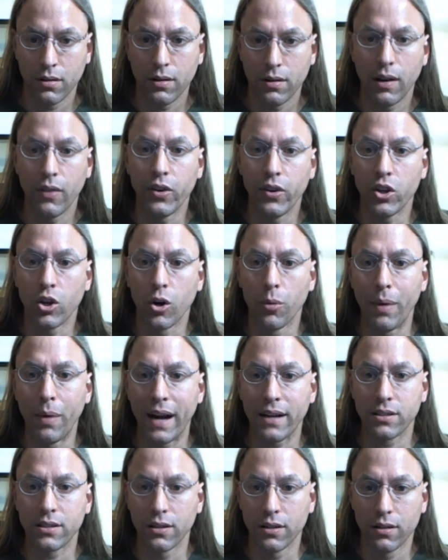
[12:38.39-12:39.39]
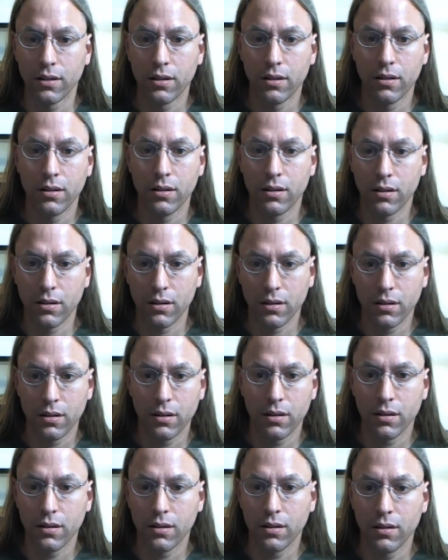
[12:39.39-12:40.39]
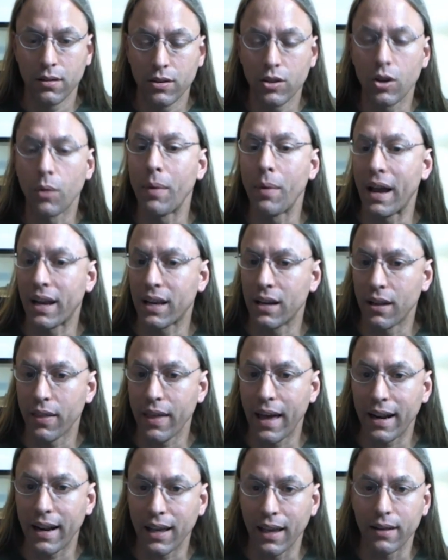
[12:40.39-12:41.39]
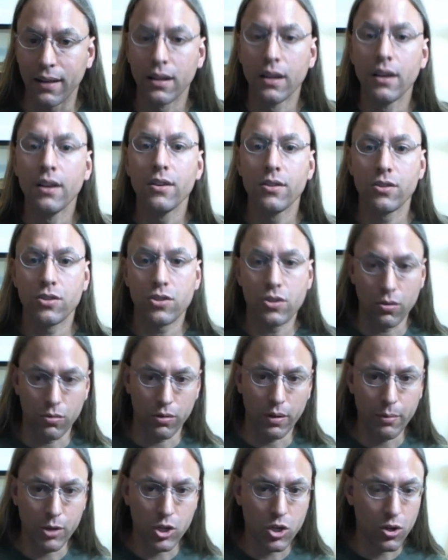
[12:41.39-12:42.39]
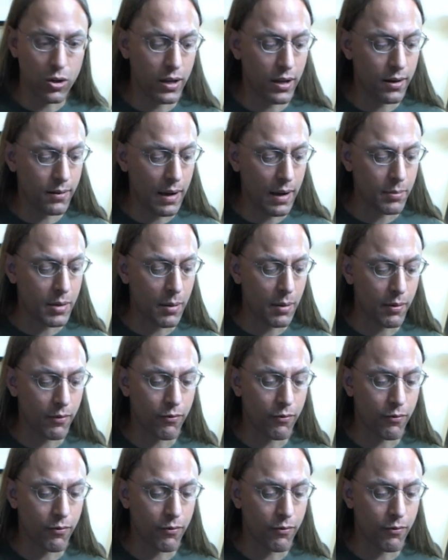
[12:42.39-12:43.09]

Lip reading: Then you go back to, you're back into that again. So let me show you. I'm coming